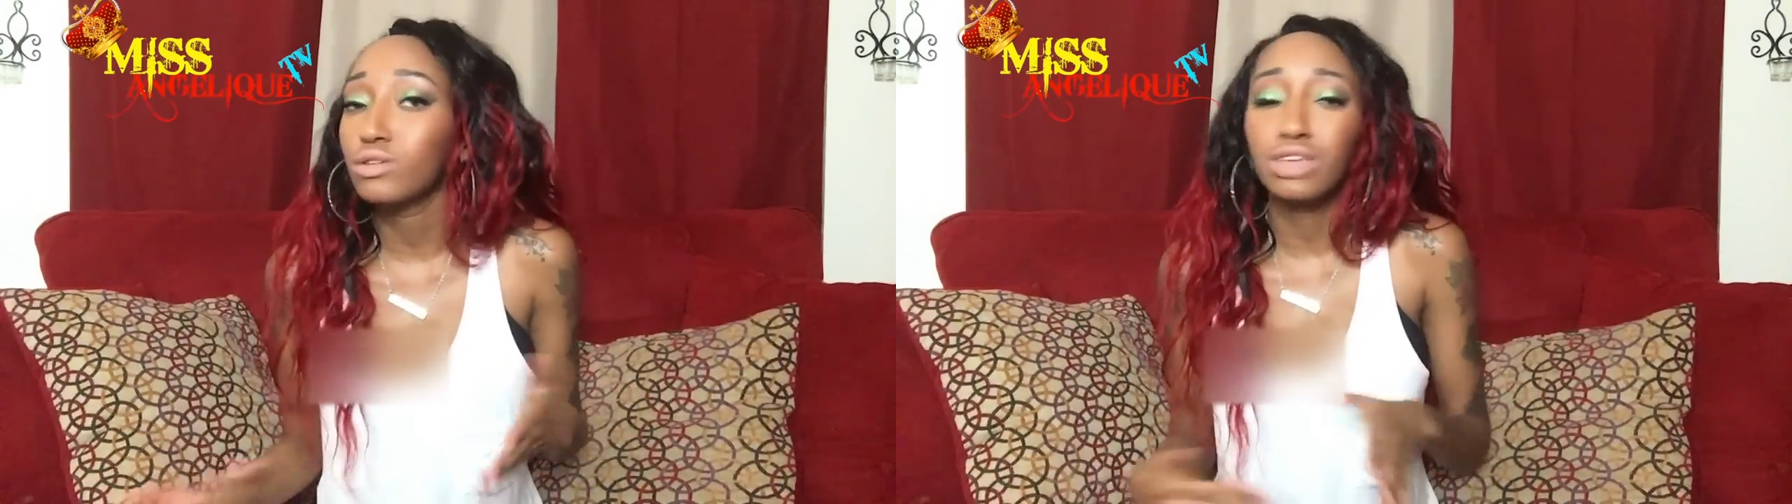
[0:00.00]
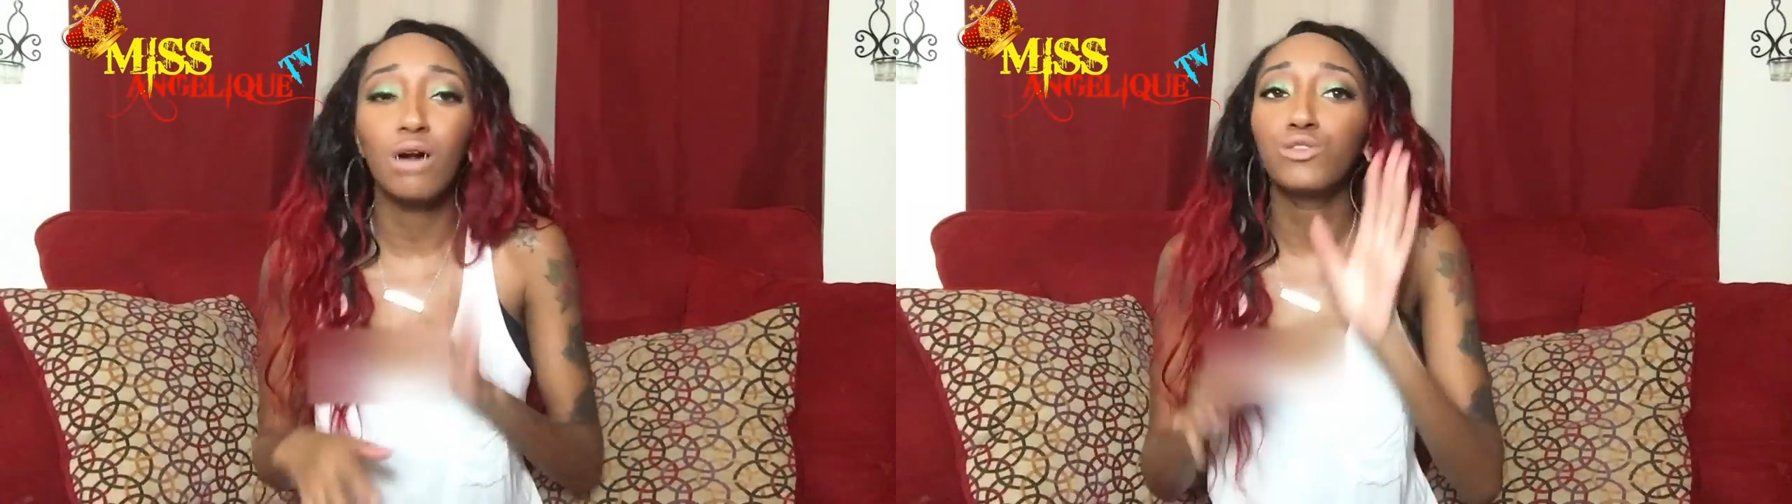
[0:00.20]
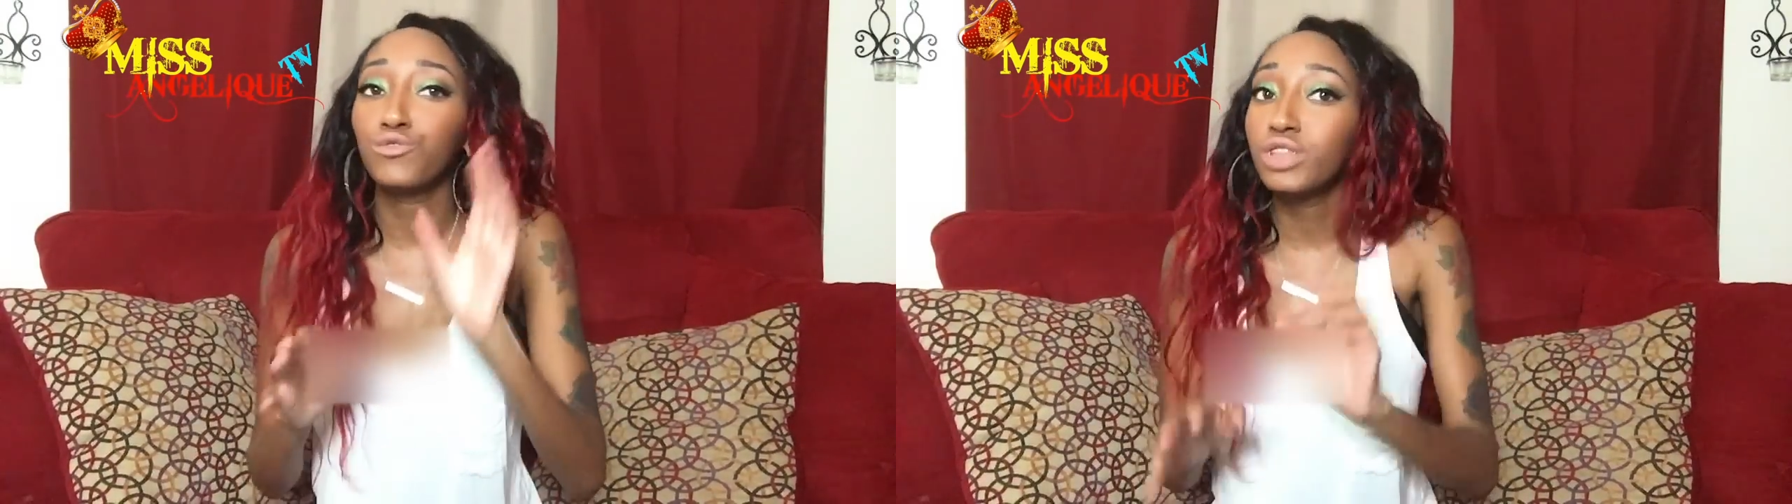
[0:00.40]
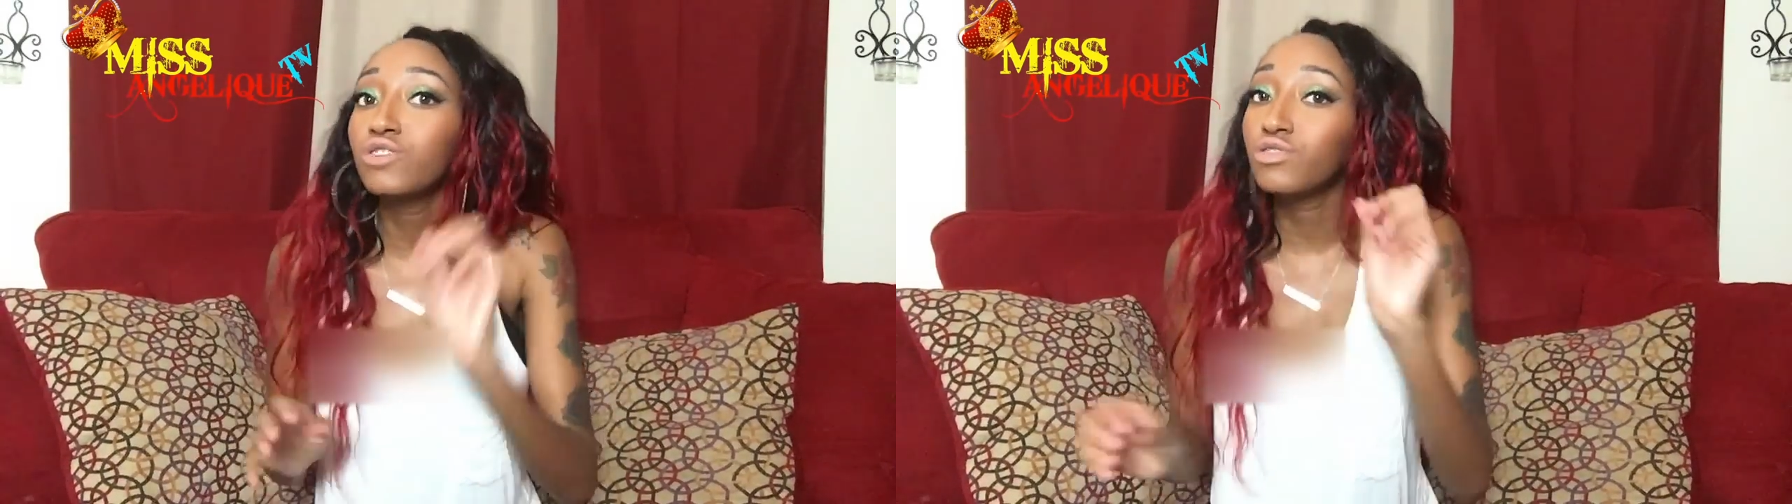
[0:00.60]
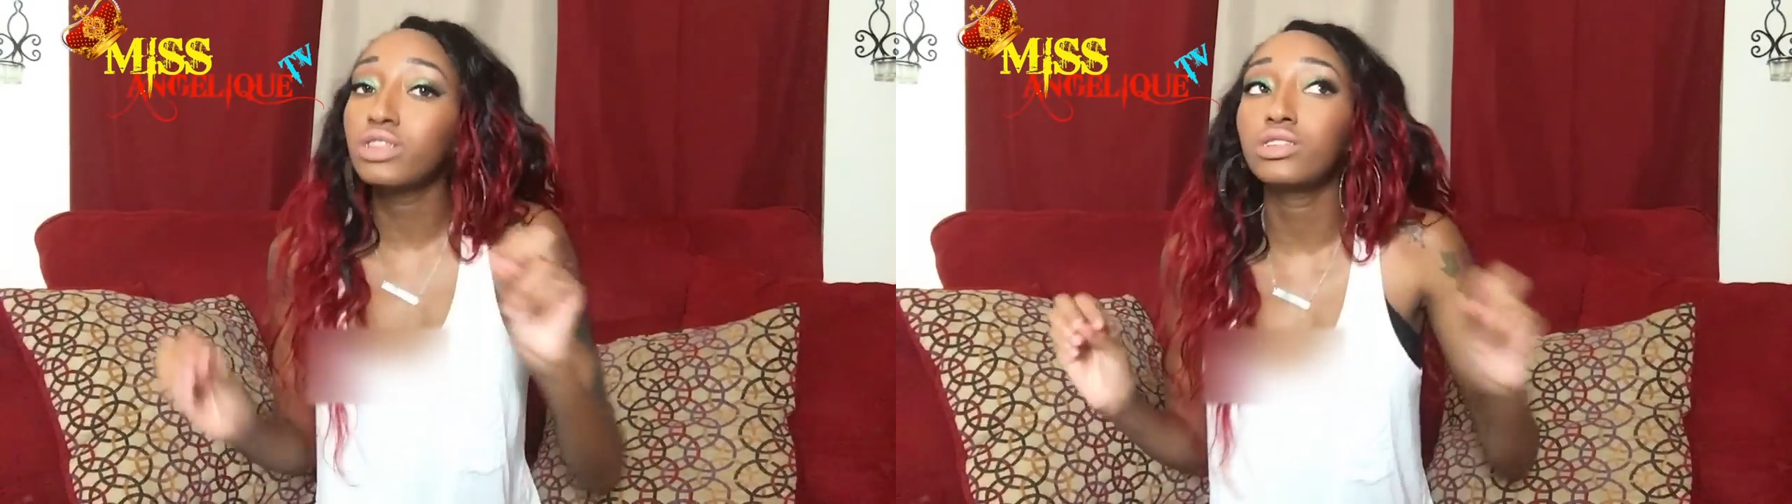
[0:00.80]
so I was really,
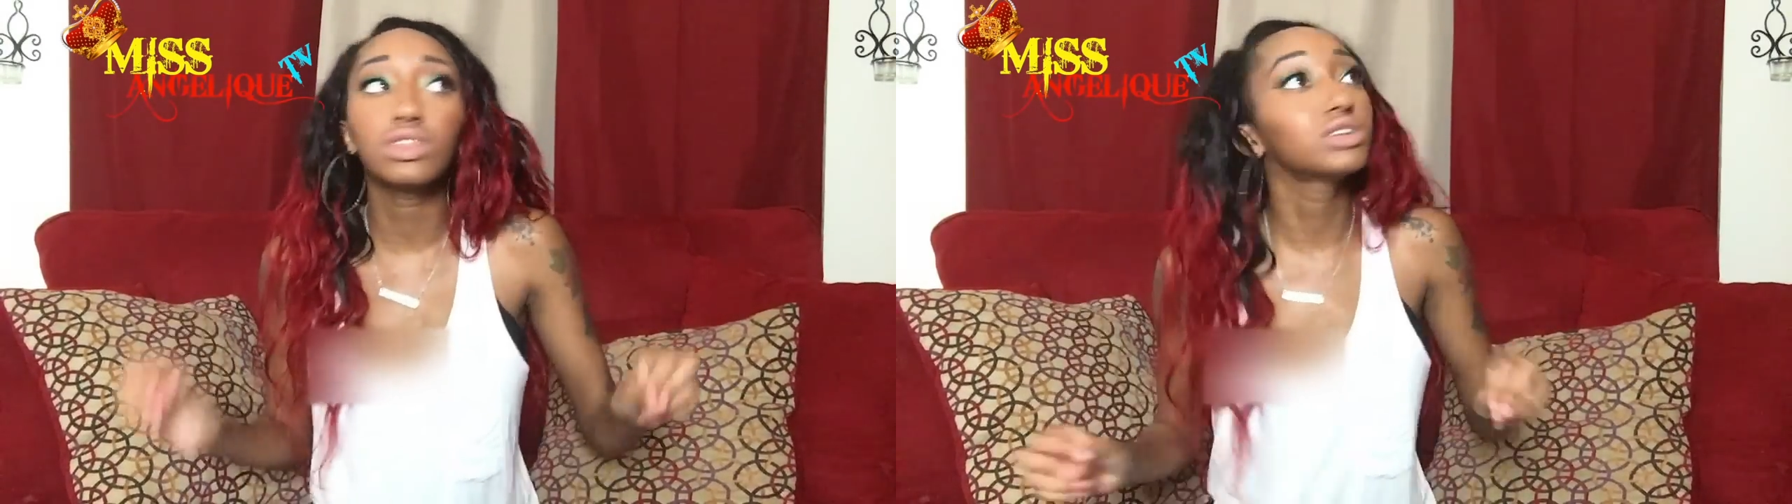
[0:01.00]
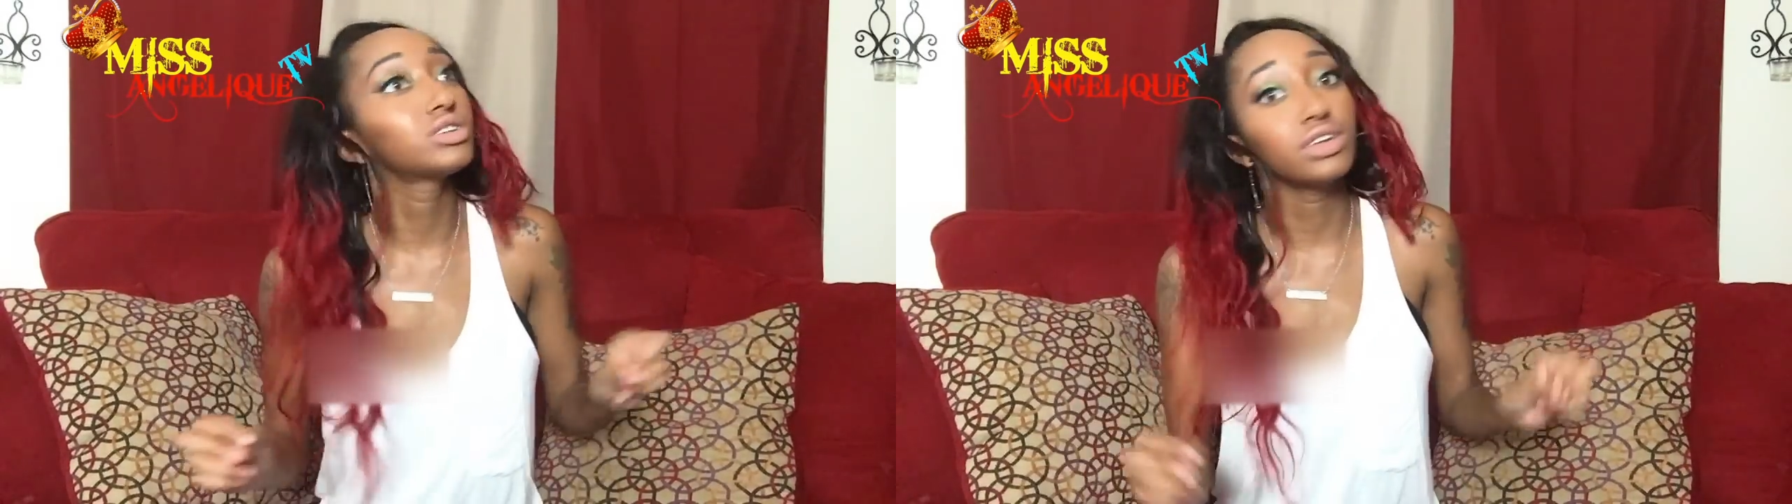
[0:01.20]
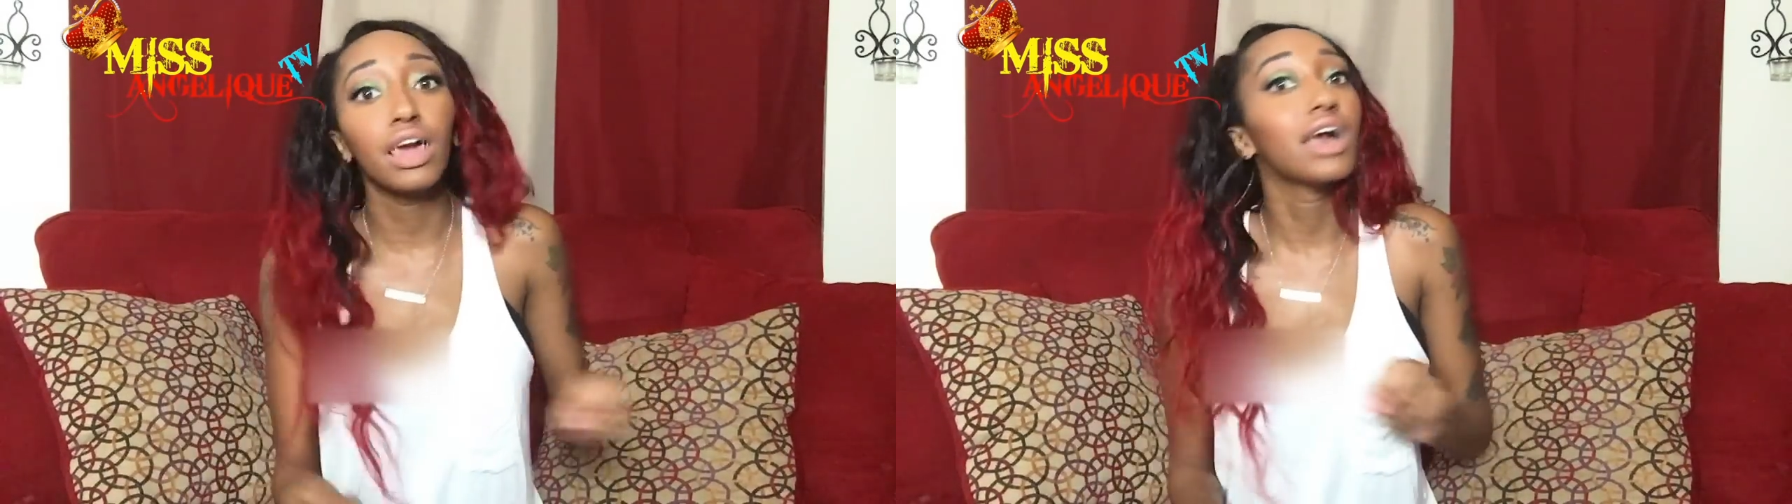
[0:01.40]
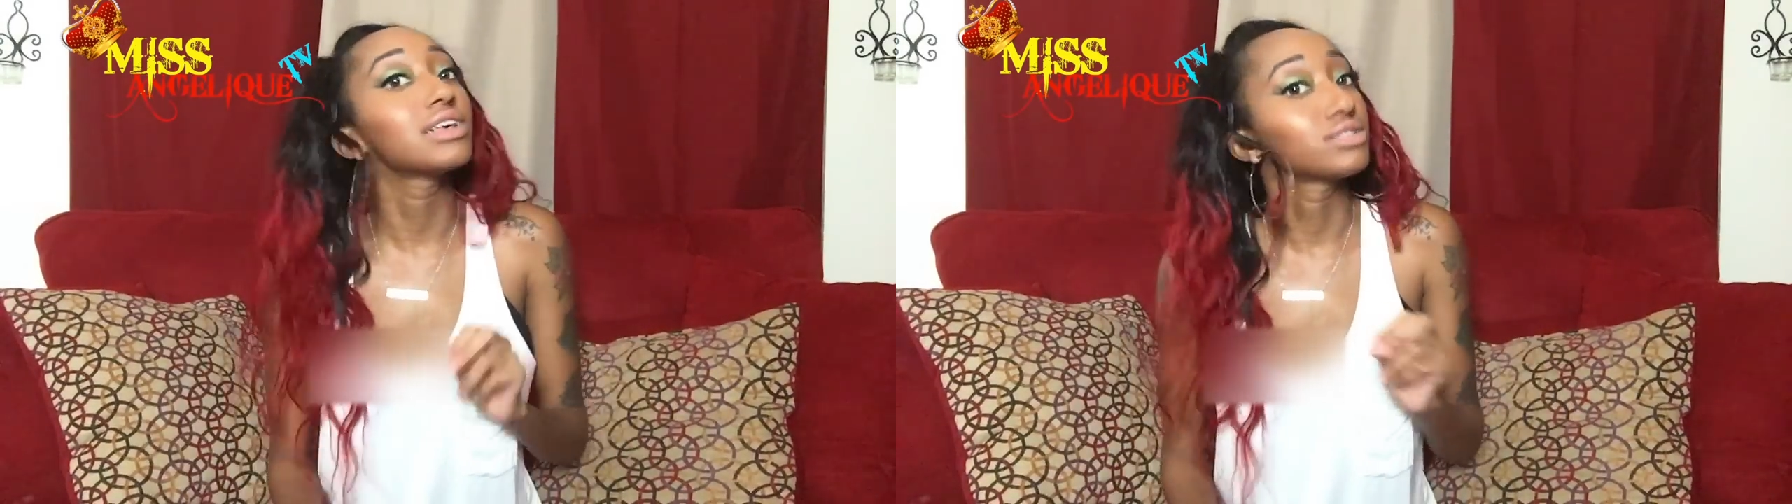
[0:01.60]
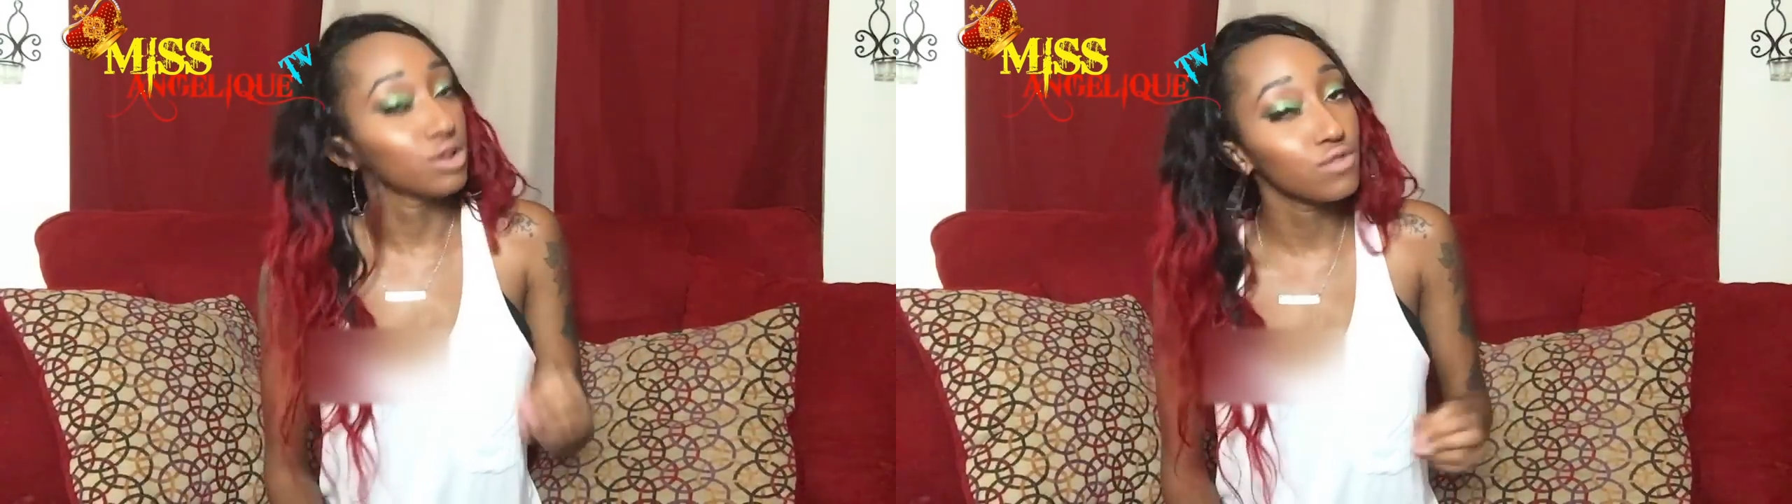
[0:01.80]
really legit
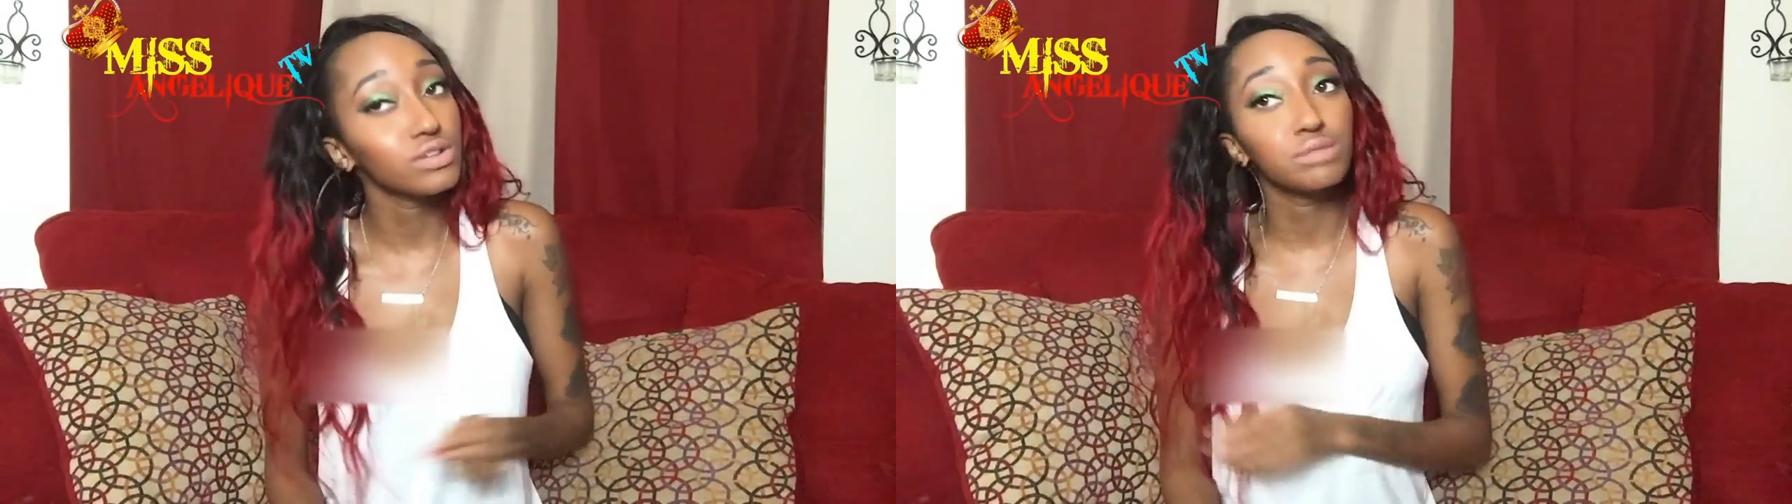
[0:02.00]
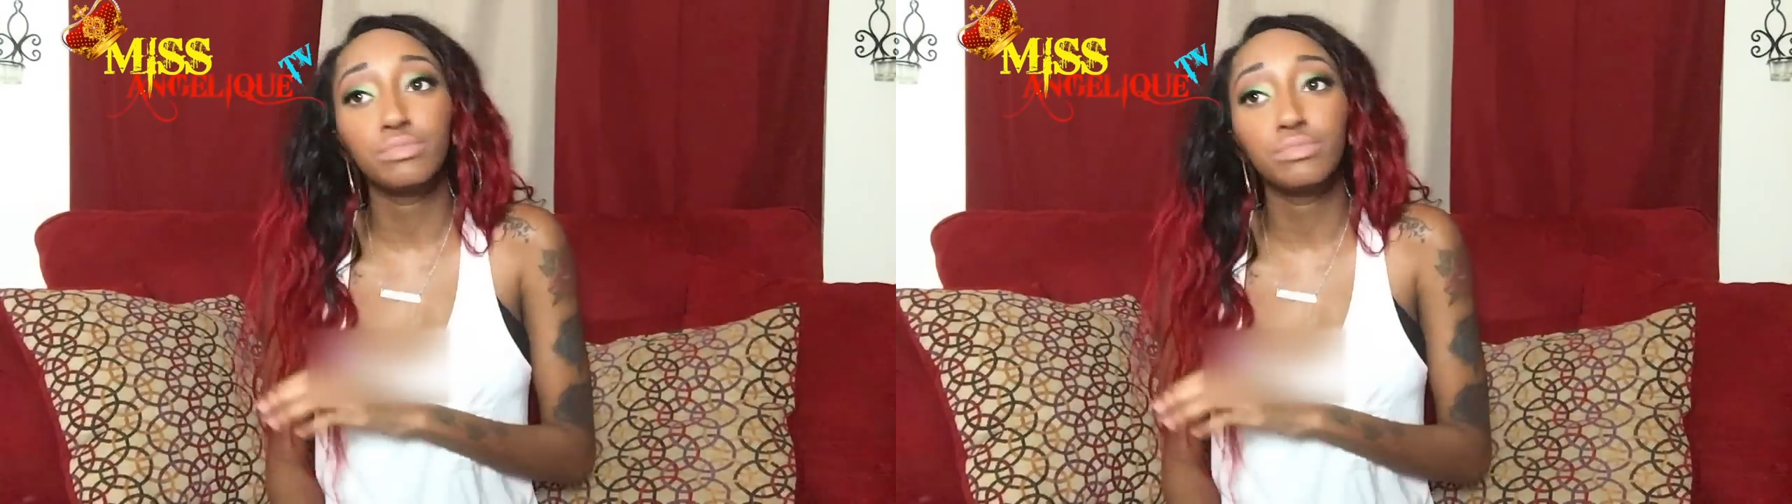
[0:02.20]
ass nervous.